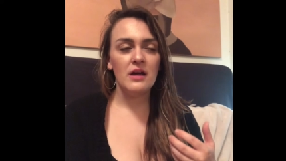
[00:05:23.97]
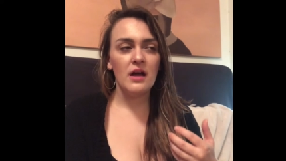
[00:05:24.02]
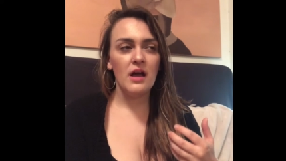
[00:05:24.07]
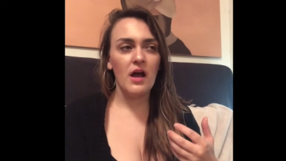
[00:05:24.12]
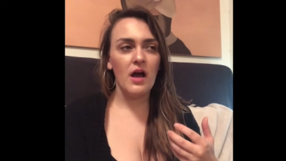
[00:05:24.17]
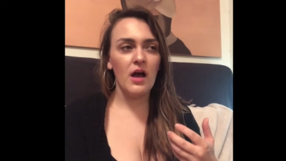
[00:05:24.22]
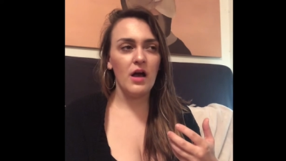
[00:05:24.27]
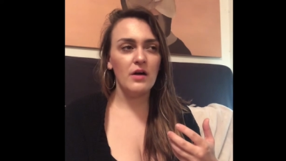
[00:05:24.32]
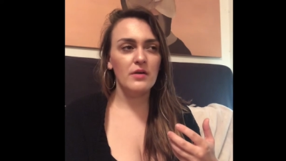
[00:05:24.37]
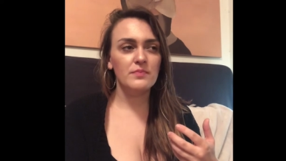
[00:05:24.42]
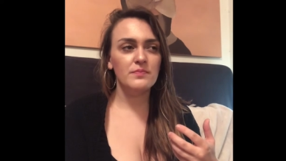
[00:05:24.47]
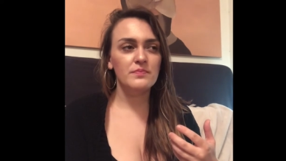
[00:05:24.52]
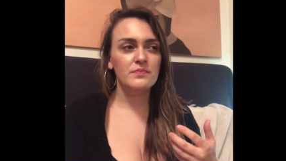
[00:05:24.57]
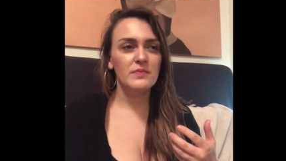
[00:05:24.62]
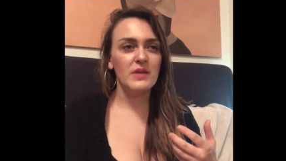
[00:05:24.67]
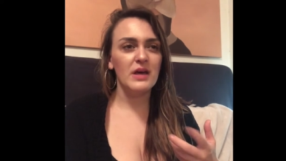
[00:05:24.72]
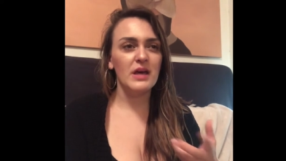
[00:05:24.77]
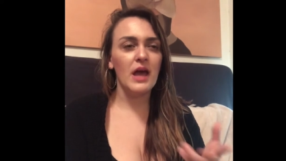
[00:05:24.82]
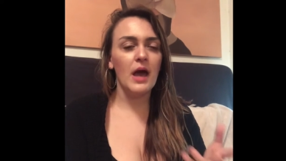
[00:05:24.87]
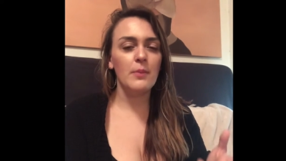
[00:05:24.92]
um,
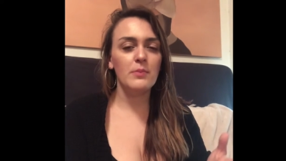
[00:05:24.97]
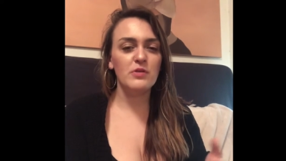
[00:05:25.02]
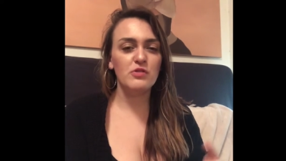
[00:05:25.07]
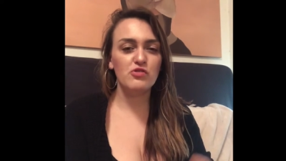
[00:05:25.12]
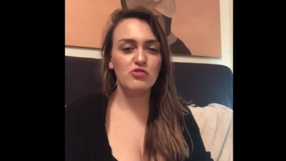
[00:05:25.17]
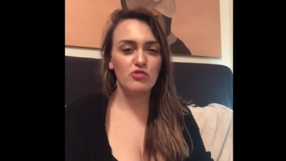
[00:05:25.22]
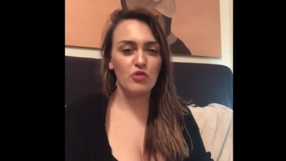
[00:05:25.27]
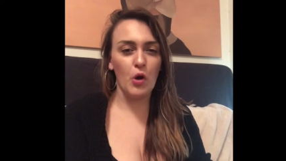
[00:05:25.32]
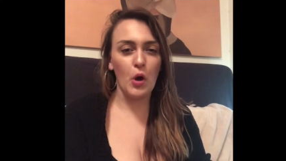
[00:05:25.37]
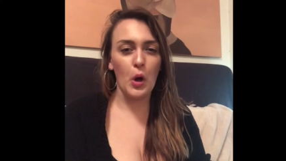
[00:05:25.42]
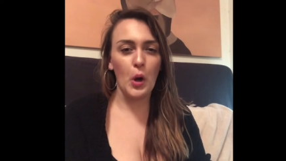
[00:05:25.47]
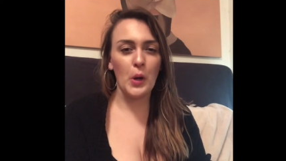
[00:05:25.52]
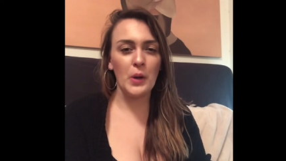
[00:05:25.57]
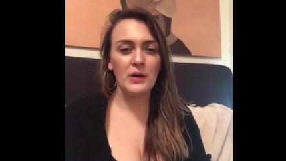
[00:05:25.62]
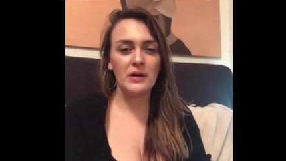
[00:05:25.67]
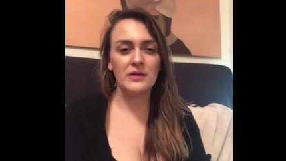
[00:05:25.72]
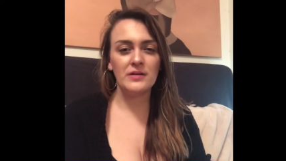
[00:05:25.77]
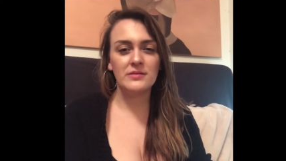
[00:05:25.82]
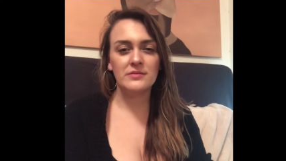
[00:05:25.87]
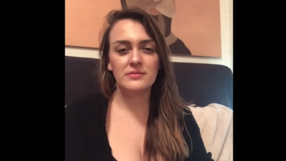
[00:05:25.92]
it can be
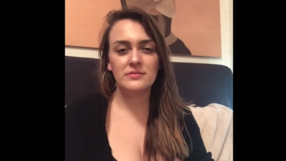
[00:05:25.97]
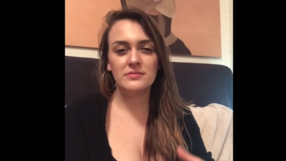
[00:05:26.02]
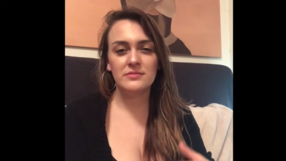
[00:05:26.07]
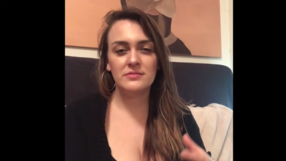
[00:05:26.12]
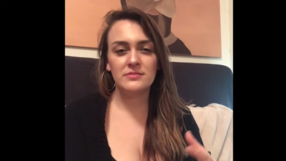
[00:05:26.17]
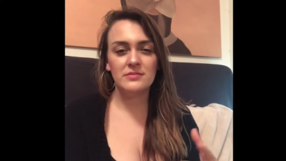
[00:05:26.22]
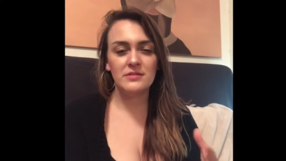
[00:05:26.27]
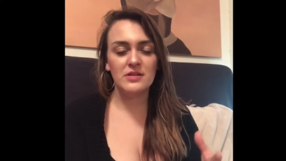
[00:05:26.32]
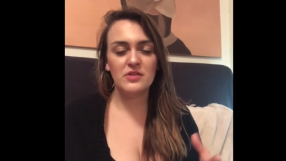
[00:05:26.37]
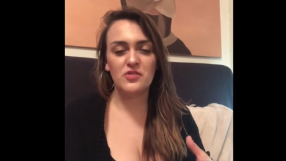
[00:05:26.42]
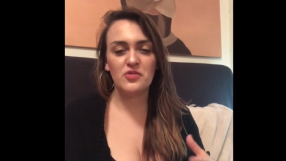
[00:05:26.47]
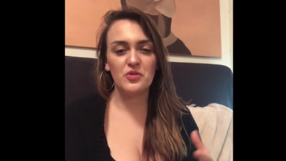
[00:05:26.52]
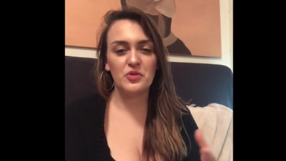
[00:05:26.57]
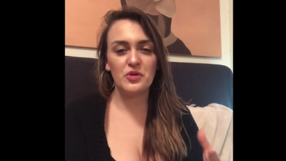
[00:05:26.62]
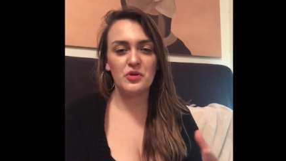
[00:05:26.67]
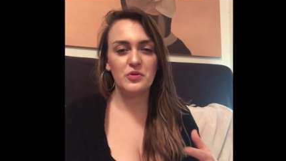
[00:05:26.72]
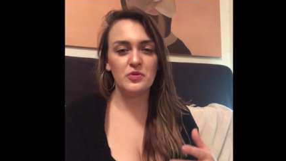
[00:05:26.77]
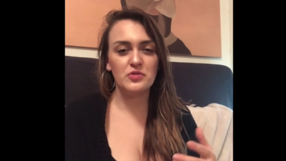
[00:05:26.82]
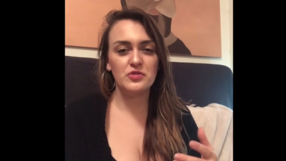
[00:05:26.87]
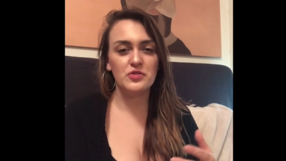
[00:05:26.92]
strong, it's a
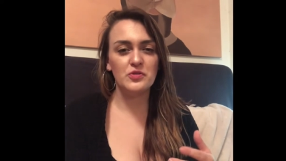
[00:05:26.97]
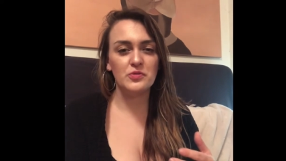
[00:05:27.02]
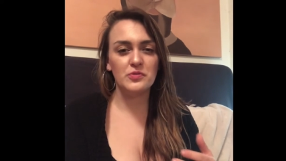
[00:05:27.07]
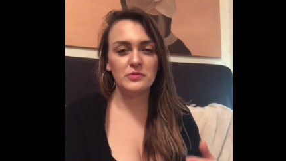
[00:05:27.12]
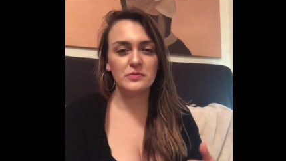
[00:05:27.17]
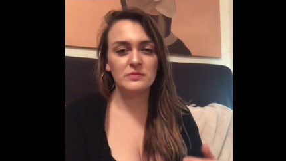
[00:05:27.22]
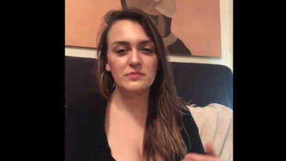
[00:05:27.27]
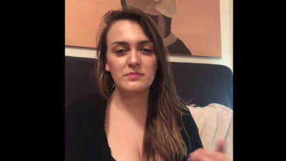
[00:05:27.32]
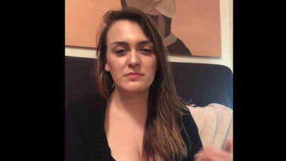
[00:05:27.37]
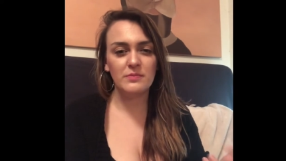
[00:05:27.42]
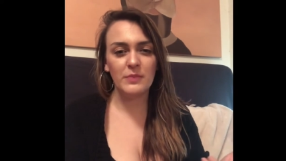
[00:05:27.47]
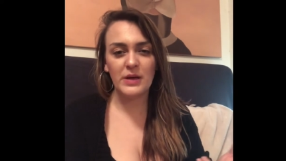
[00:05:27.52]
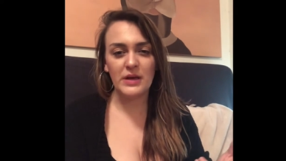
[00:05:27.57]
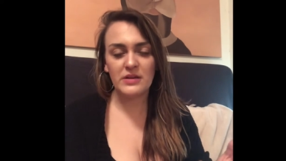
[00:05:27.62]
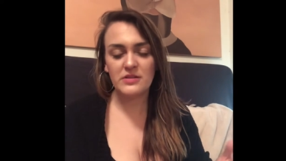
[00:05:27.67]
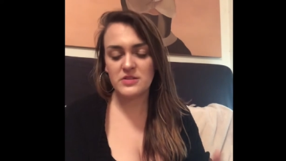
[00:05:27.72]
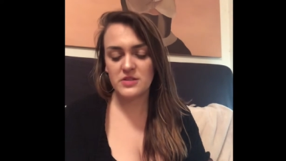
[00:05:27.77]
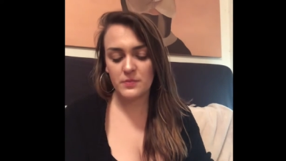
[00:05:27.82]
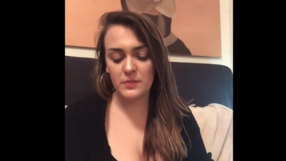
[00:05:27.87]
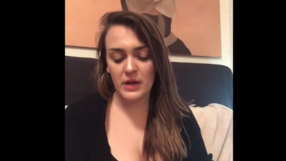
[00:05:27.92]
little too meh
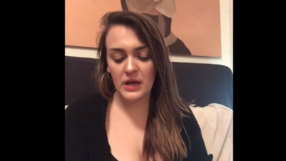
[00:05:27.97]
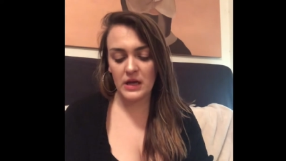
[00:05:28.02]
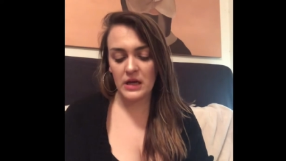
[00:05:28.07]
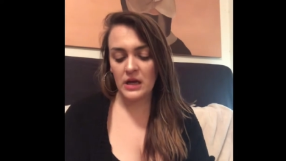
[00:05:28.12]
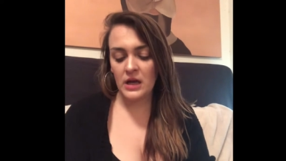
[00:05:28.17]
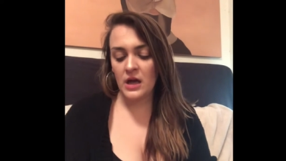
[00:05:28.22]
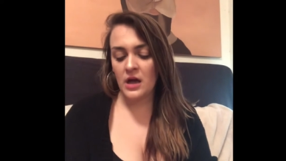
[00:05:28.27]
to me.